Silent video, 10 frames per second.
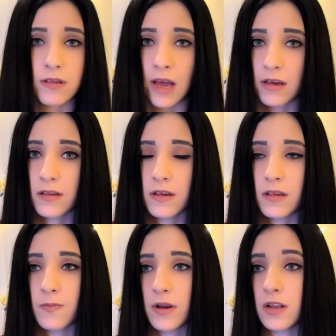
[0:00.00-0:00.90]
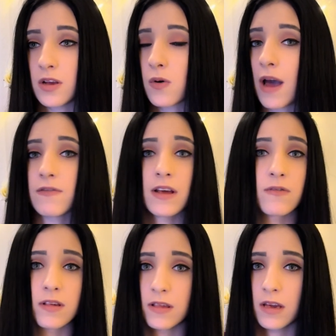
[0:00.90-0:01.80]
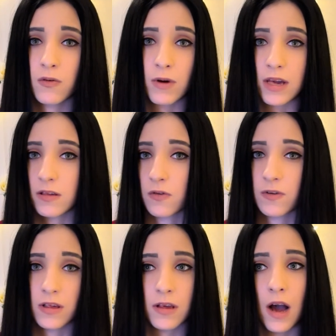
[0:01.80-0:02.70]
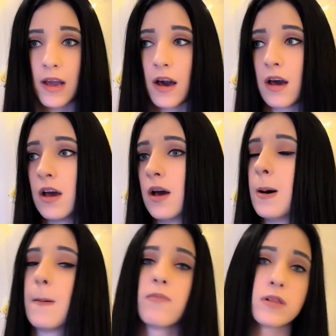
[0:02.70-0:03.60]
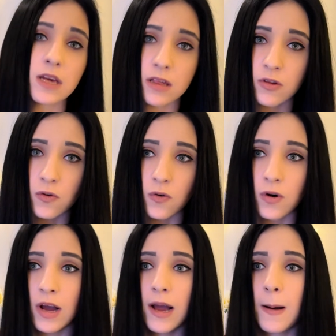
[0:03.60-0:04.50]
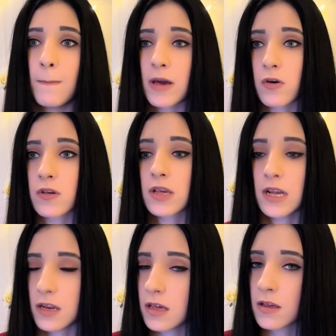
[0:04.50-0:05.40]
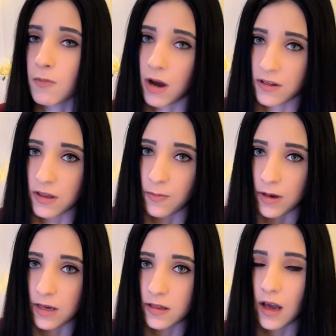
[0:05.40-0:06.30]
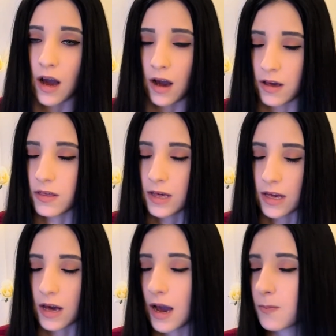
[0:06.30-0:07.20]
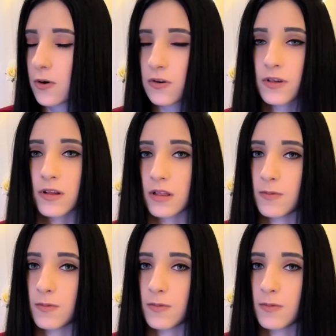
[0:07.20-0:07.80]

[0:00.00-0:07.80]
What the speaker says: Texas, but you have never seen Wings of Desire, please do, because it is a masterpiece. I personally